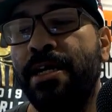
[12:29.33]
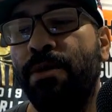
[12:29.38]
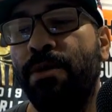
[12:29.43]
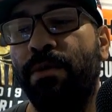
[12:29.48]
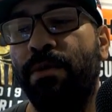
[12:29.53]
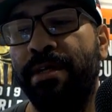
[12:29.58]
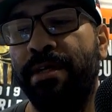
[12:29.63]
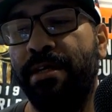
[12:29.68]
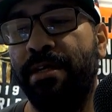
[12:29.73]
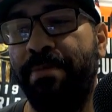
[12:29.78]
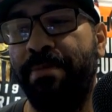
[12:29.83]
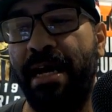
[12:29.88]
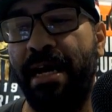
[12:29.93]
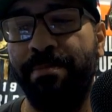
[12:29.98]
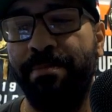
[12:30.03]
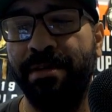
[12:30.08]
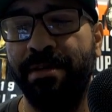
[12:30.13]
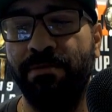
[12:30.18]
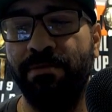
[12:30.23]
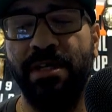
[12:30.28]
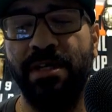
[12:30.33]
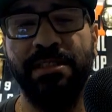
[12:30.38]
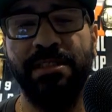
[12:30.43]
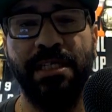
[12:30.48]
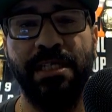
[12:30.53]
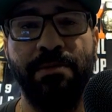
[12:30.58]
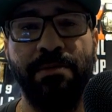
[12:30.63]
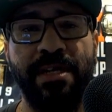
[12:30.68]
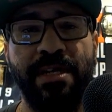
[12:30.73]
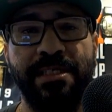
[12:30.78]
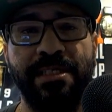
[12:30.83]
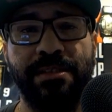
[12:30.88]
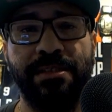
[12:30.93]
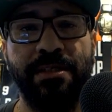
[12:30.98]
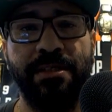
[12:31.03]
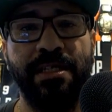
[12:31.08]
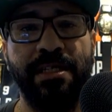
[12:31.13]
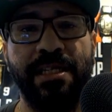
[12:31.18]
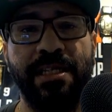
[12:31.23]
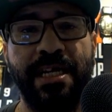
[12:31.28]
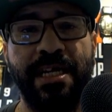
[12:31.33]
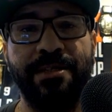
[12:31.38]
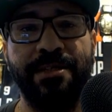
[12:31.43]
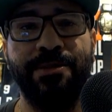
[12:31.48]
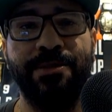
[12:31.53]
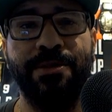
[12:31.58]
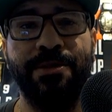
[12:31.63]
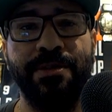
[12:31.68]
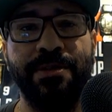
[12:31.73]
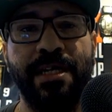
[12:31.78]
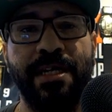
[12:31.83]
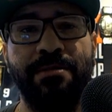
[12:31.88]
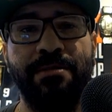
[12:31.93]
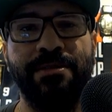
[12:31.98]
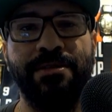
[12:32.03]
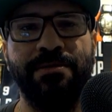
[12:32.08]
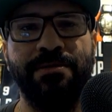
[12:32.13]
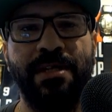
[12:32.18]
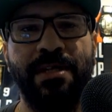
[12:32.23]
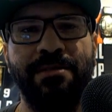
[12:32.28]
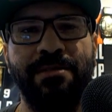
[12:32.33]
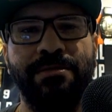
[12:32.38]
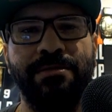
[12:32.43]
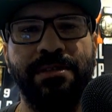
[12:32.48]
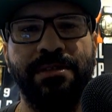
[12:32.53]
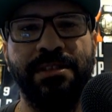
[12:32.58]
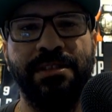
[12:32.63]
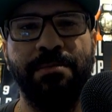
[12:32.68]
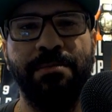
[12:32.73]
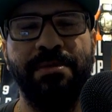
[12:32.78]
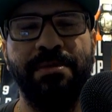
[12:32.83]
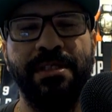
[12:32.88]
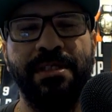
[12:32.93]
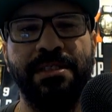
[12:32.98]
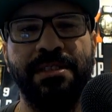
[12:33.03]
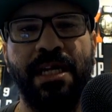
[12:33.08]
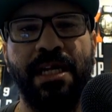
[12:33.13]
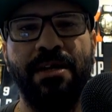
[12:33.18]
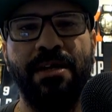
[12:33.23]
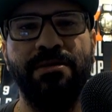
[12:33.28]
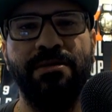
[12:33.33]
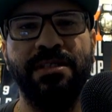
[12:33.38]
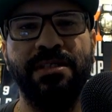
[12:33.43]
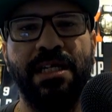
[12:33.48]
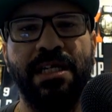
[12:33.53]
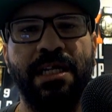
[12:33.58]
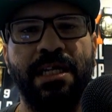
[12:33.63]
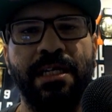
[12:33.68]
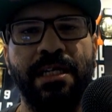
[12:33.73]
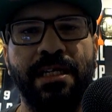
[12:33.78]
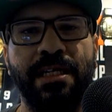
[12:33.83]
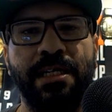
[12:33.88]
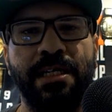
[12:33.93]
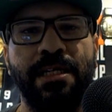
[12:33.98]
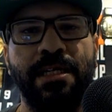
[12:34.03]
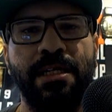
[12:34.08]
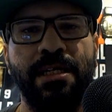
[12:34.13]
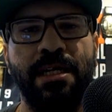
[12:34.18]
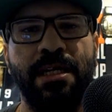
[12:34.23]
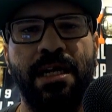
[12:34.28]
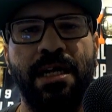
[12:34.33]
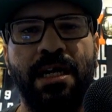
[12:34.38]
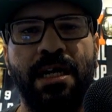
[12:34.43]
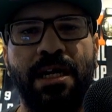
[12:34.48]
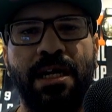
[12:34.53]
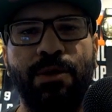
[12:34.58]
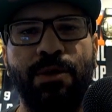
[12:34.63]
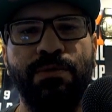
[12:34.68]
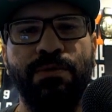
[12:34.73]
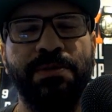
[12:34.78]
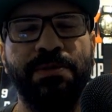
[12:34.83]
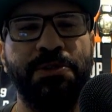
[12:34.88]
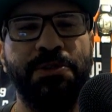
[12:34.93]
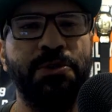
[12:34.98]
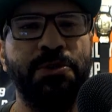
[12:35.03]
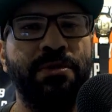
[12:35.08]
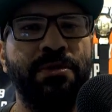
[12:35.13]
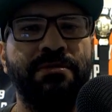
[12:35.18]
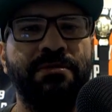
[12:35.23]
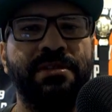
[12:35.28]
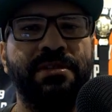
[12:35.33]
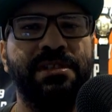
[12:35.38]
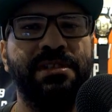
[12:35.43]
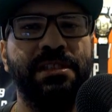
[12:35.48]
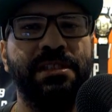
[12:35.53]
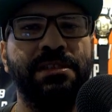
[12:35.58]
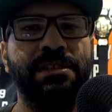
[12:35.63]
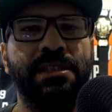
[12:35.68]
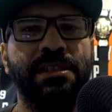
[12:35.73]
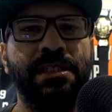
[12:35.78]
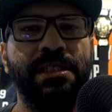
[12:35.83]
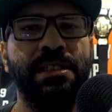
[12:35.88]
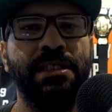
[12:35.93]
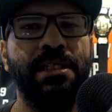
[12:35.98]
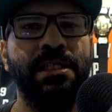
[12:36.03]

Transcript: what ended up happening was, like, when I started that journey, I was tipping the scale at like over 260,